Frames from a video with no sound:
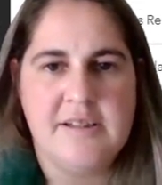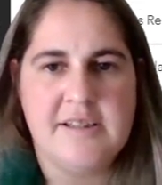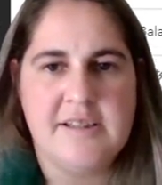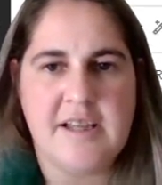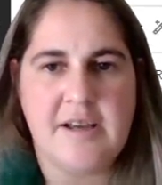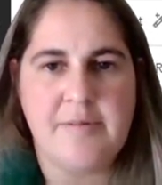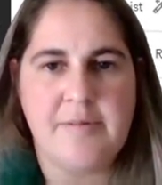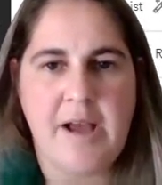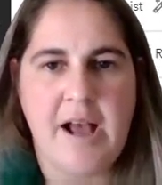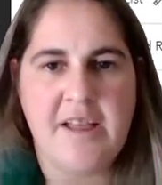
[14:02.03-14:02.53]

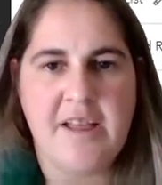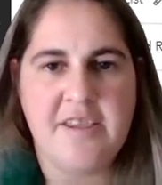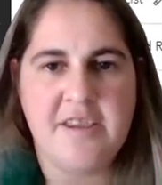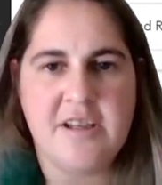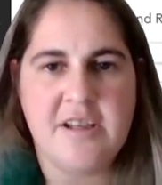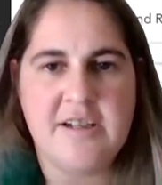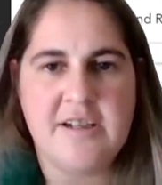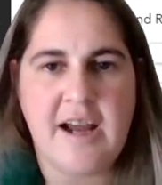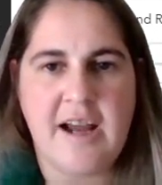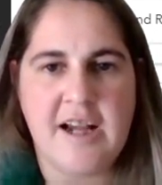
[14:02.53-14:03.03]
Some
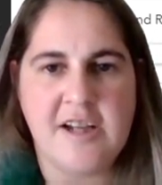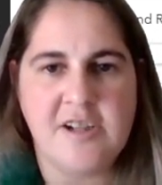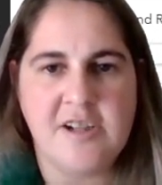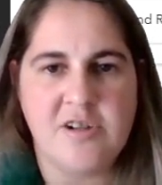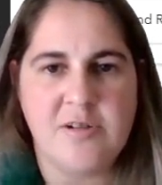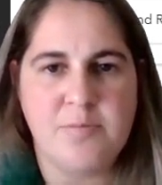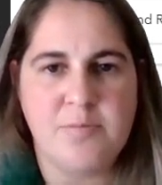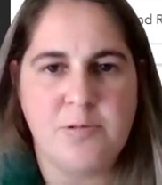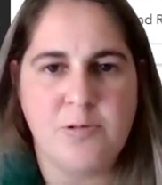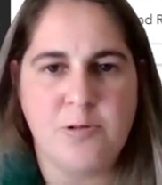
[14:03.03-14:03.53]
other
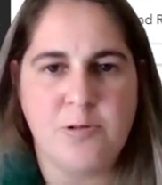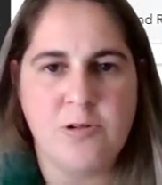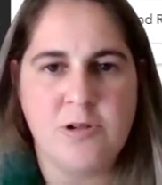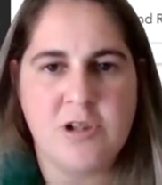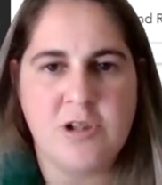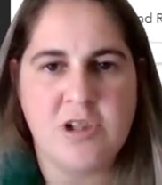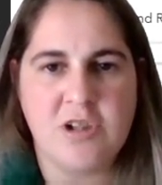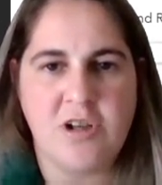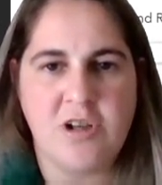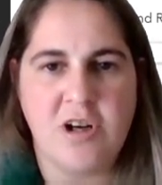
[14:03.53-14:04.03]
nice
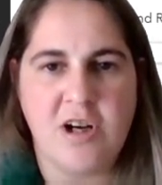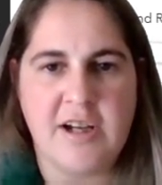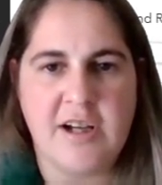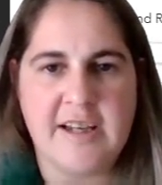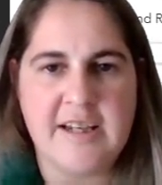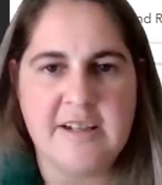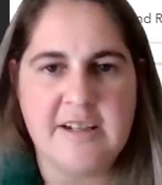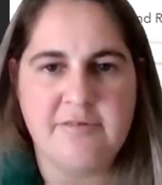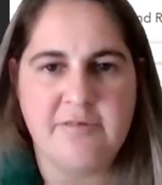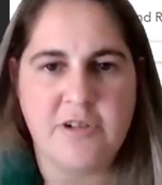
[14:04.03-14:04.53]
reports are
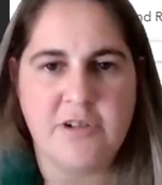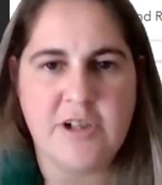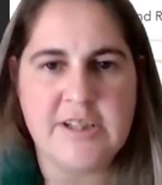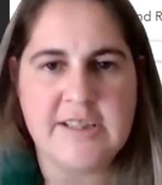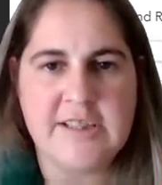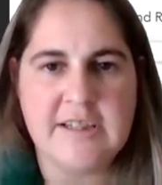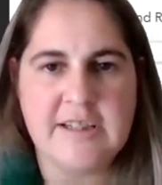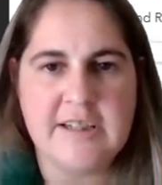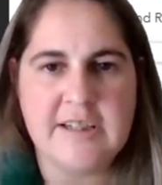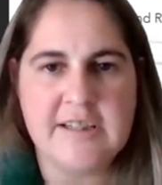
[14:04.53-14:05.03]

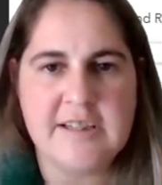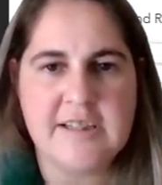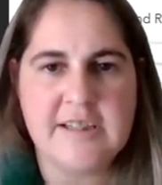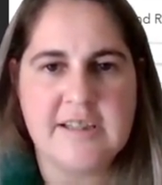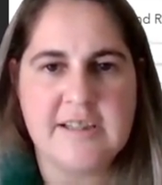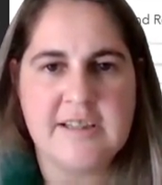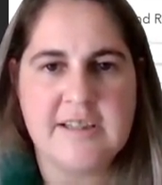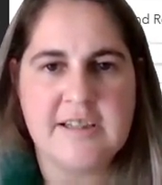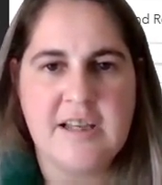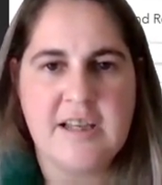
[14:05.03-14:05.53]
invoice
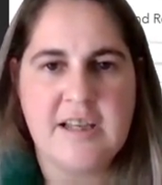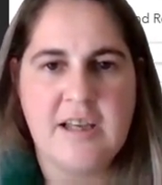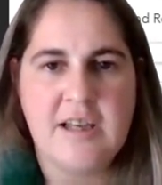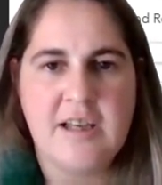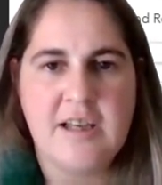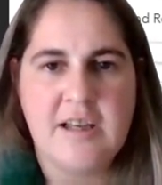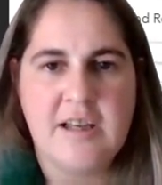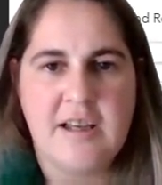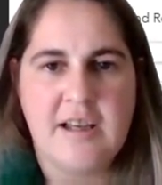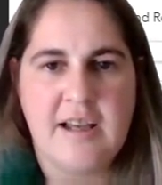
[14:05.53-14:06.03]
list
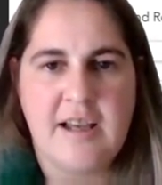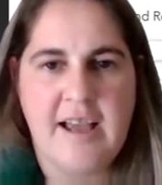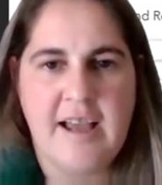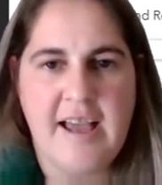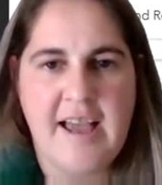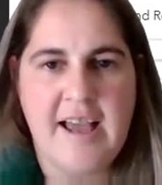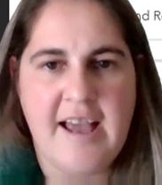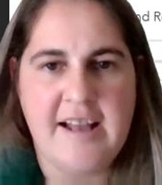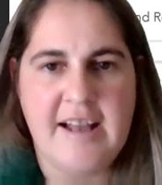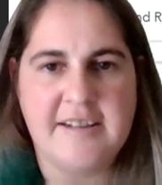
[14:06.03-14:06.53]

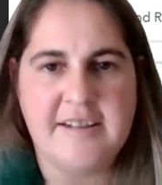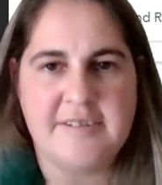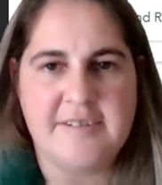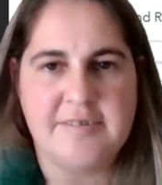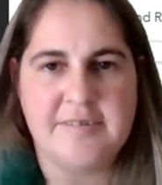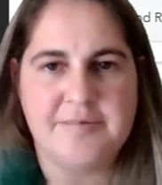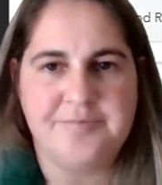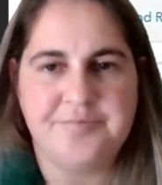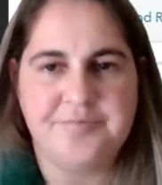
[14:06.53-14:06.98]
and